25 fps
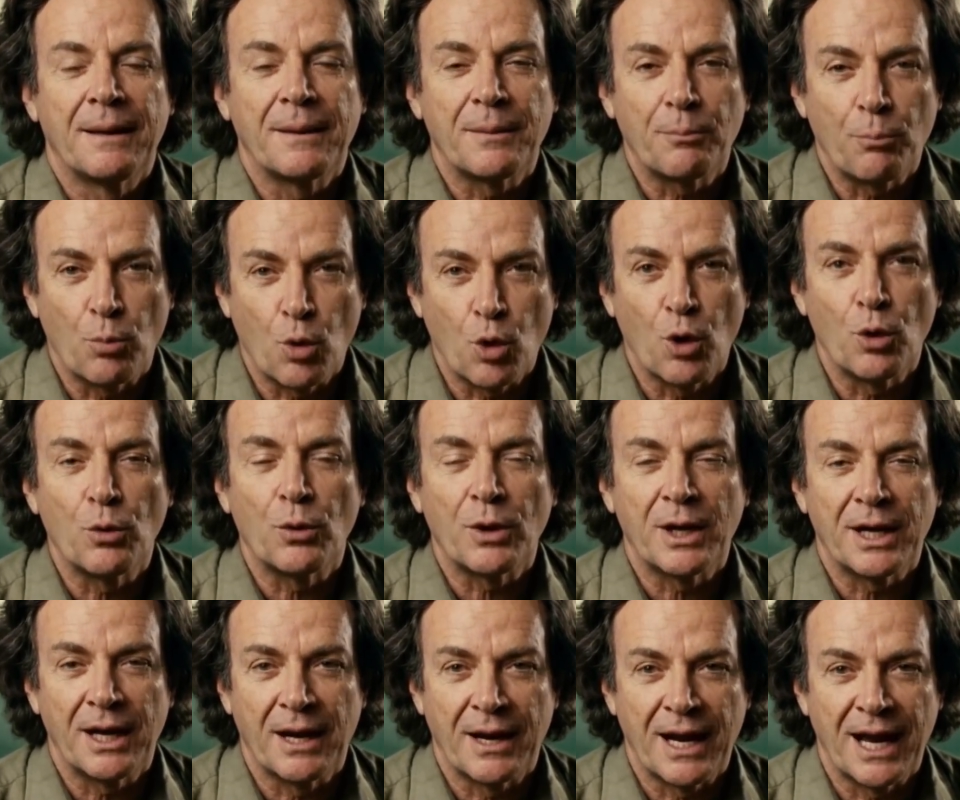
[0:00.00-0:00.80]
More
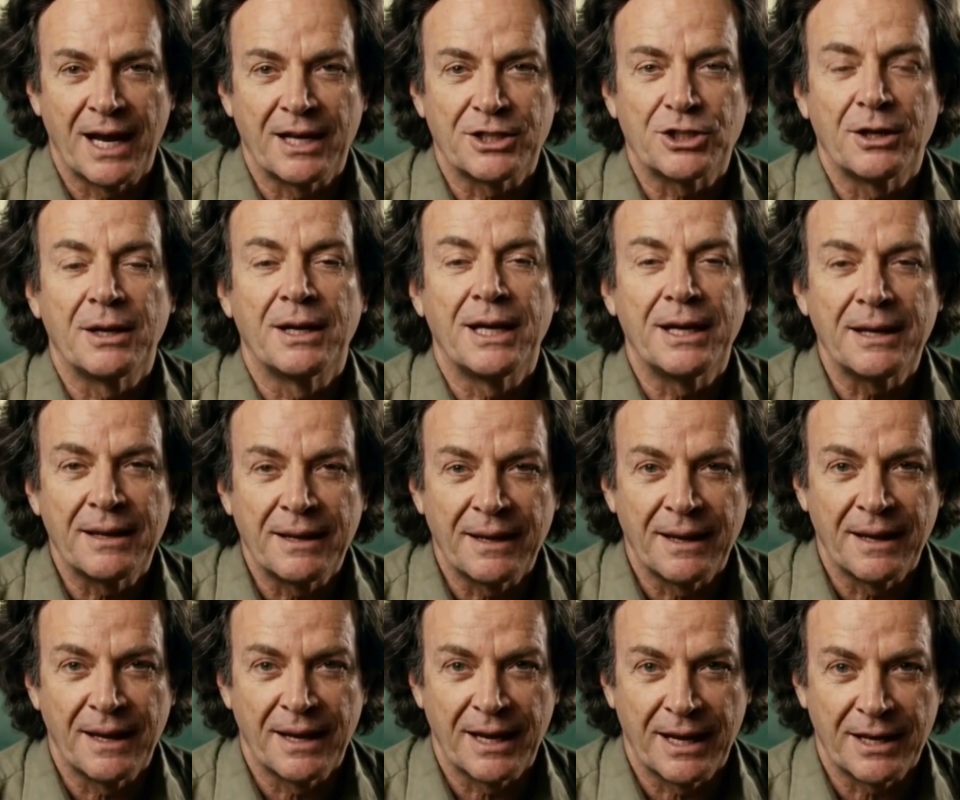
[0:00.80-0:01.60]
real, actually,
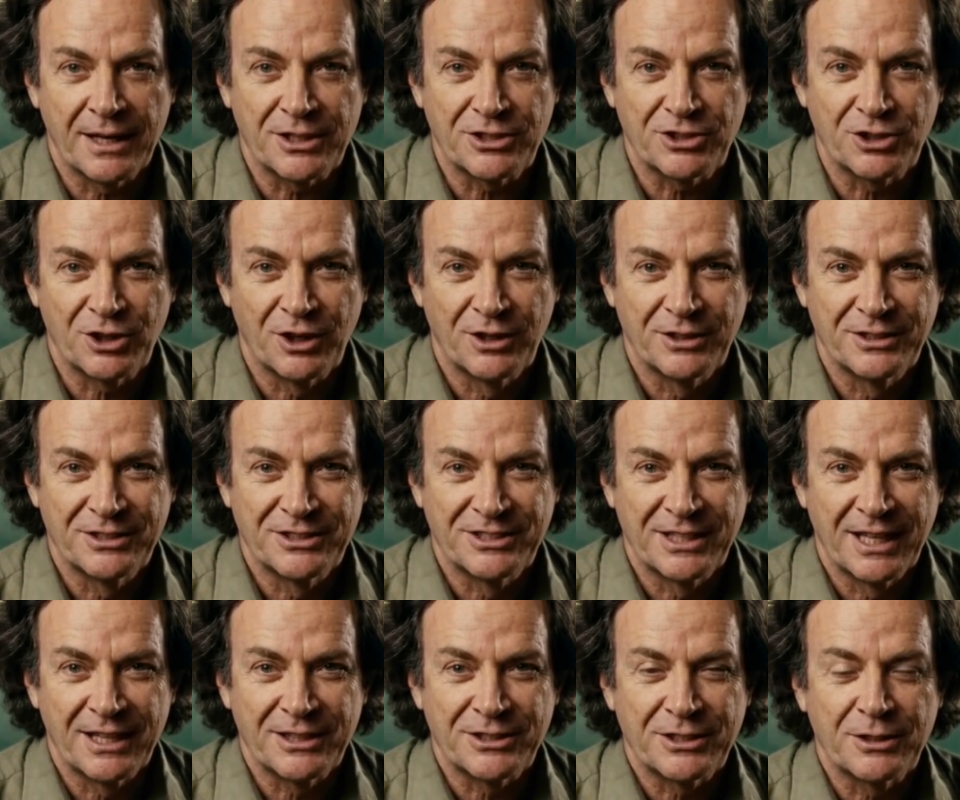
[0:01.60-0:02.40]
in a certain
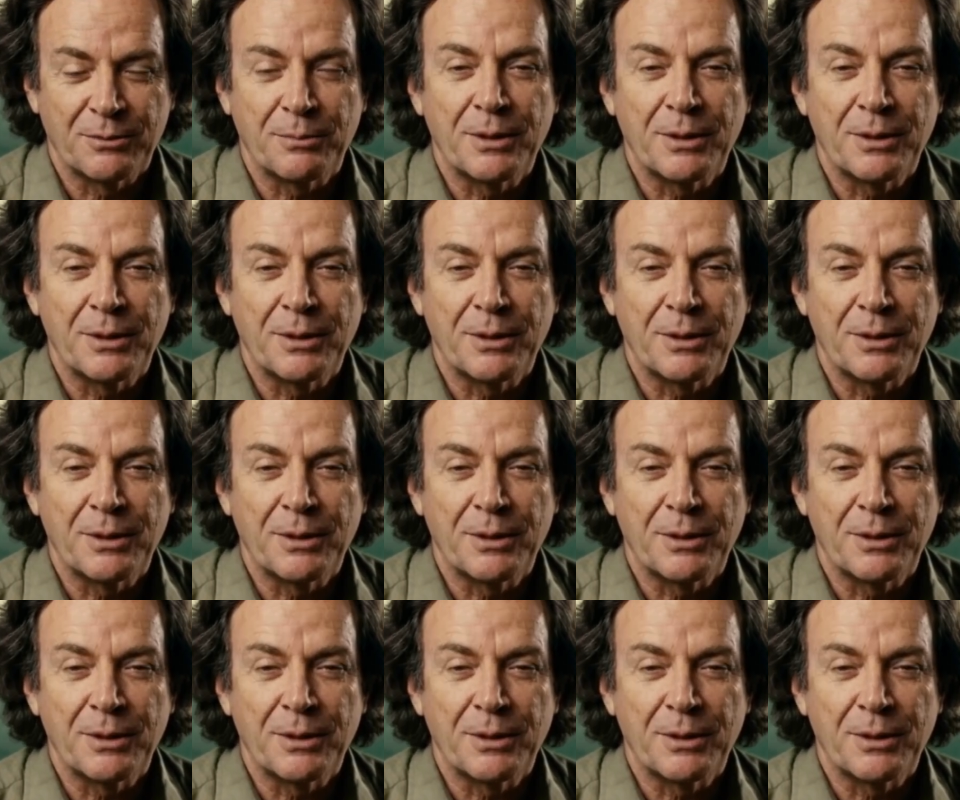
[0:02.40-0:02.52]
sense,